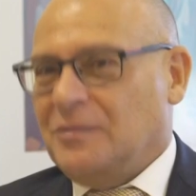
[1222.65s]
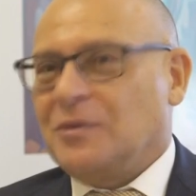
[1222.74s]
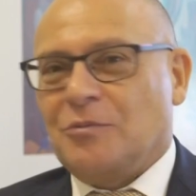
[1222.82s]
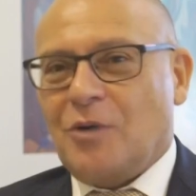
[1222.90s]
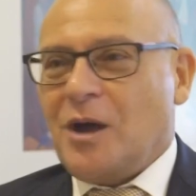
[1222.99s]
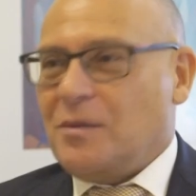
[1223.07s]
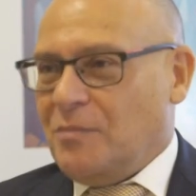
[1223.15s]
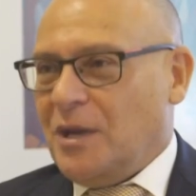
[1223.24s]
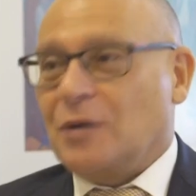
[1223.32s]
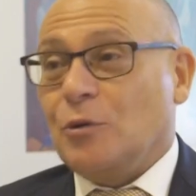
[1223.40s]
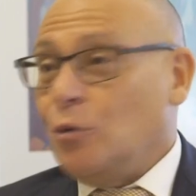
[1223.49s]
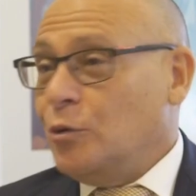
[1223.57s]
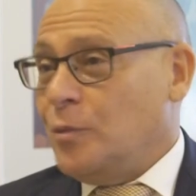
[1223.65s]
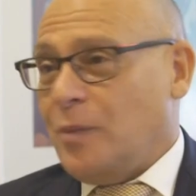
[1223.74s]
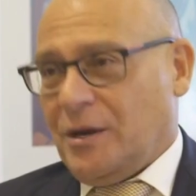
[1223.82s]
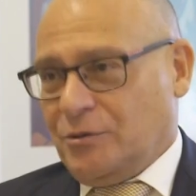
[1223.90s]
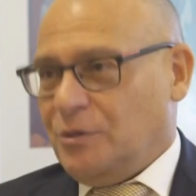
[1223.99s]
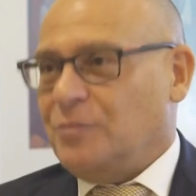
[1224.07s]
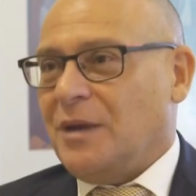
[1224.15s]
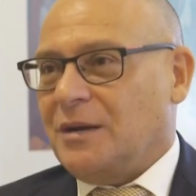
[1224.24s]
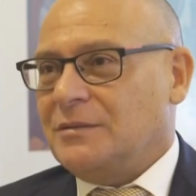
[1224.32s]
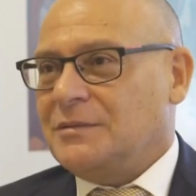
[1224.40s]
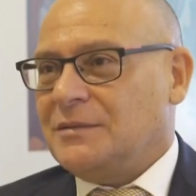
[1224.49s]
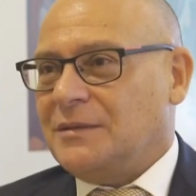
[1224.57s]
the right metal, all the battery
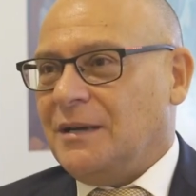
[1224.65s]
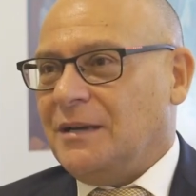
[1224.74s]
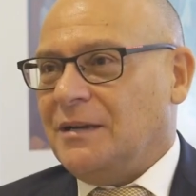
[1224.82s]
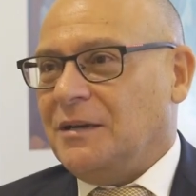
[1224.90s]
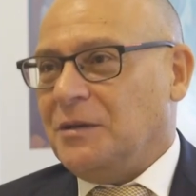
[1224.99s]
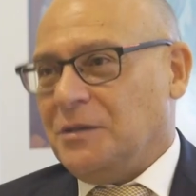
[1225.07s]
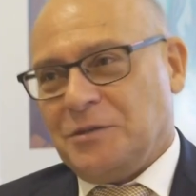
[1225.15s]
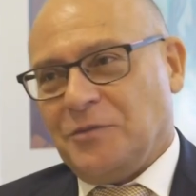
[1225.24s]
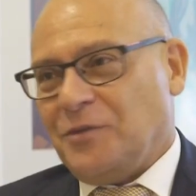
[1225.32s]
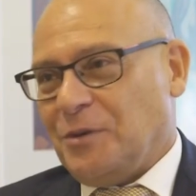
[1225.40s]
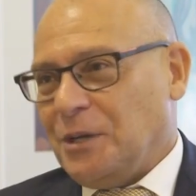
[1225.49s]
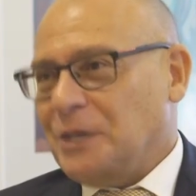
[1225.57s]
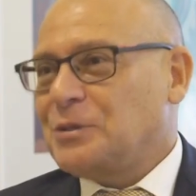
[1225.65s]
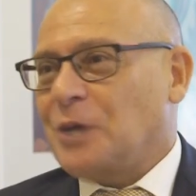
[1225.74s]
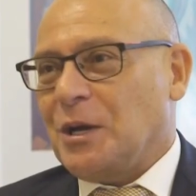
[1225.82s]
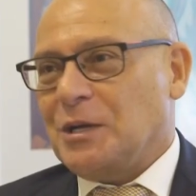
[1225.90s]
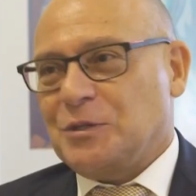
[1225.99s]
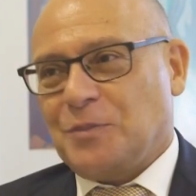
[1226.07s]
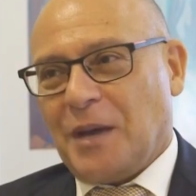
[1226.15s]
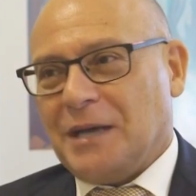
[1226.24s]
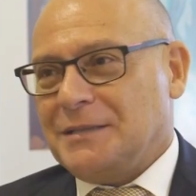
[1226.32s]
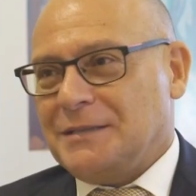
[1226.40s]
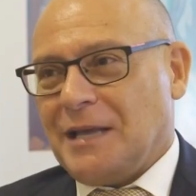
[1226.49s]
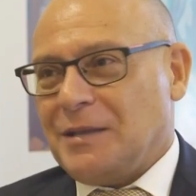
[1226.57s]
metals. It's a very exciting
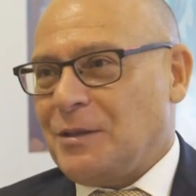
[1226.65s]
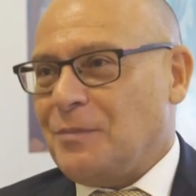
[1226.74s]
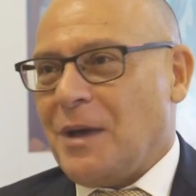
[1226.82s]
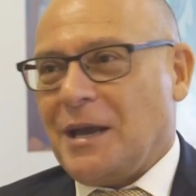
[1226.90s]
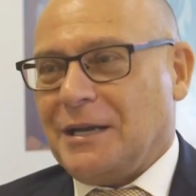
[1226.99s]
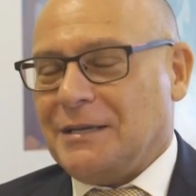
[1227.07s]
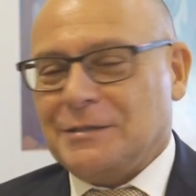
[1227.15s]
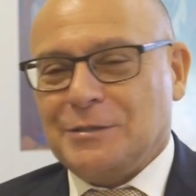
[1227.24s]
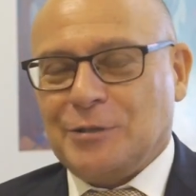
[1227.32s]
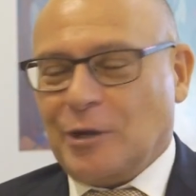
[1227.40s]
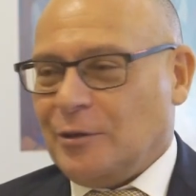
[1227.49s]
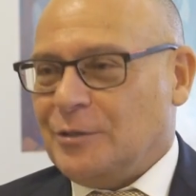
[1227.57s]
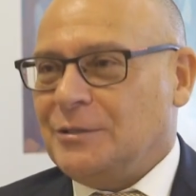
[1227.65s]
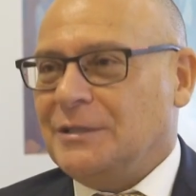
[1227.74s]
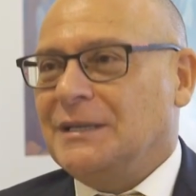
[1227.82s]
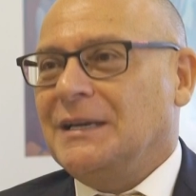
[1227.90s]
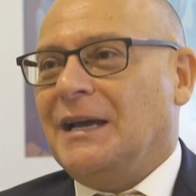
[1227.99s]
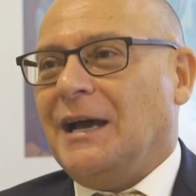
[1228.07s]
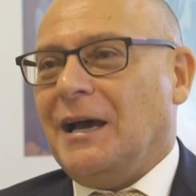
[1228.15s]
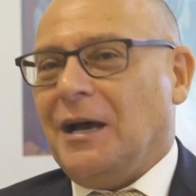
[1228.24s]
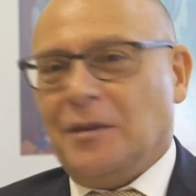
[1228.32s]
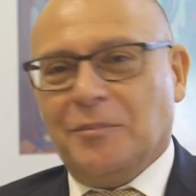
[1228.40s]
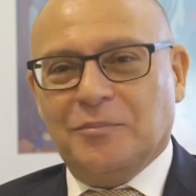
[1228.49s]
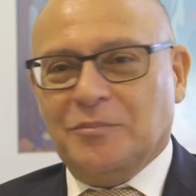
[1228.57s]
space. That thematic is solid.
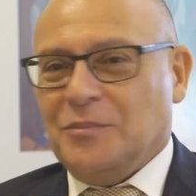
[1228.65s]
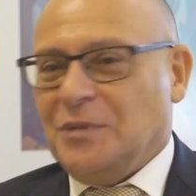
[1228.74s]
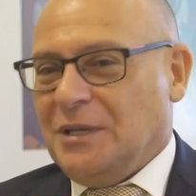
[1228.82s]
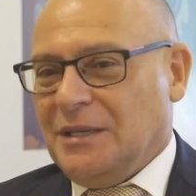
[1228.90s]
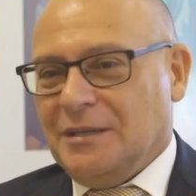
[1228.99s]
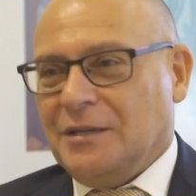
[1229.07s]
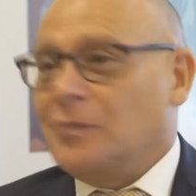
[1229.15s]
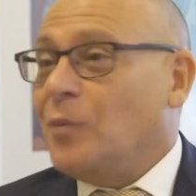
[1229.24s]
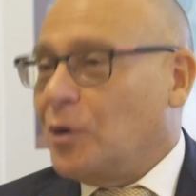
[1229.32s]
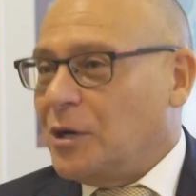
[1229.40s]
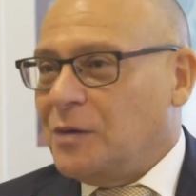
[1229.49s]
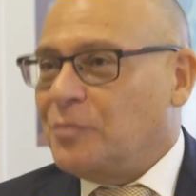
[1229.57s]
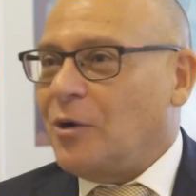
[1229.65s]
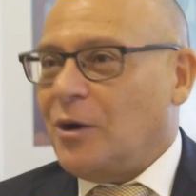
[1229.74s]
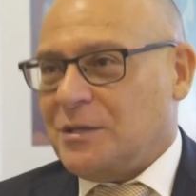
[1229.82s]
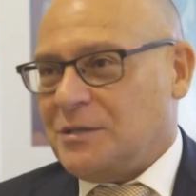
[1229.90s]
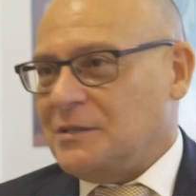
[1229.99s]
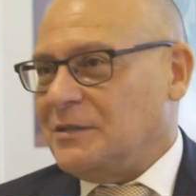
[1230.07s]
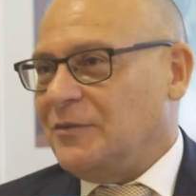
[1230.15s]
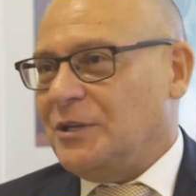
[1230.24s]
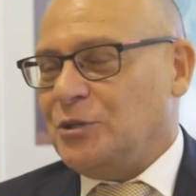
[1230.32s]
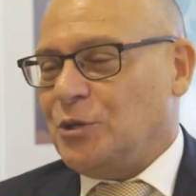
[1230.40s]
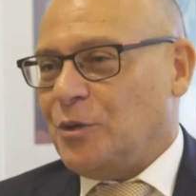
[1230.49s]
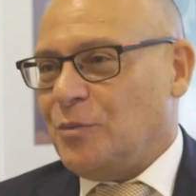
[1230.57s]
The commodity prices of
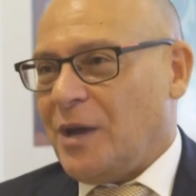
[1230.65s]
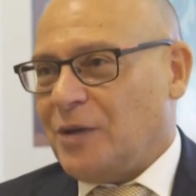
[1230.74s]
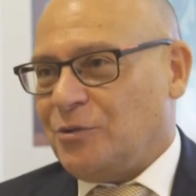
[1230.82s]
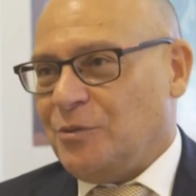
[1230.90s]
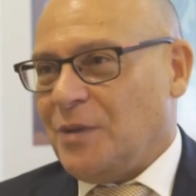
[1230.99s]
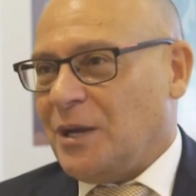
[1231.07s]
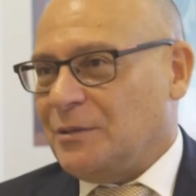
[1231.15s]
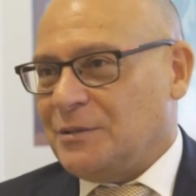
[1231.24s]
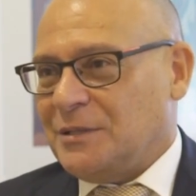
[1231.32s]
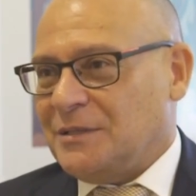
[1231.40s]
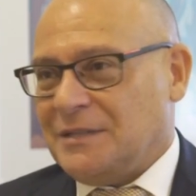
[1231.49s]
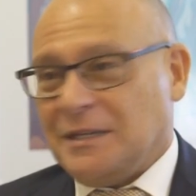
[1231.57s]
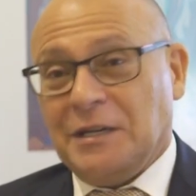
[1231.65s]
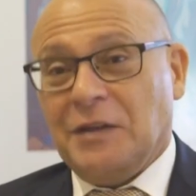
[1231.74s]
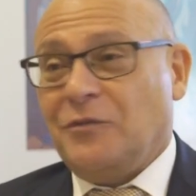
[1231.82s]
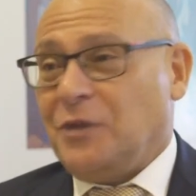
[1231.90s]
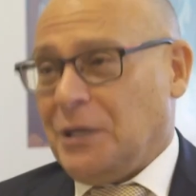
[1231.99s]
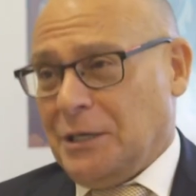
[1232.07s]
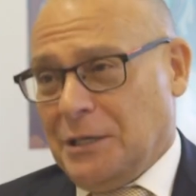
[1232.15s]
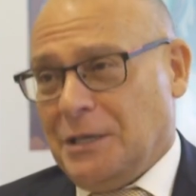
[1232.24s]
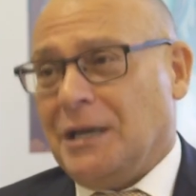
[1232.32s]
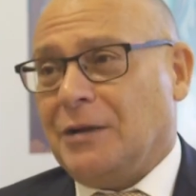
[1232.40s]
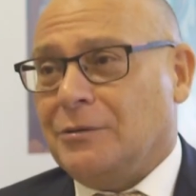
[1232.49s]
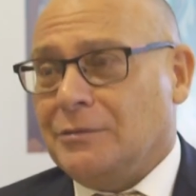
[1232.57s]
each of the battery metals are significant.
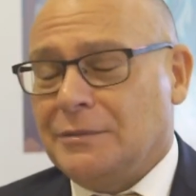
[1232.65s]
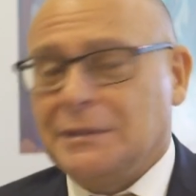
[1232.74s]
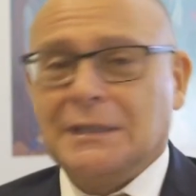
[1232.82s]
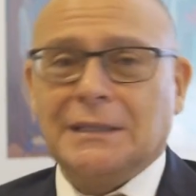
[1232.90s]
Nickel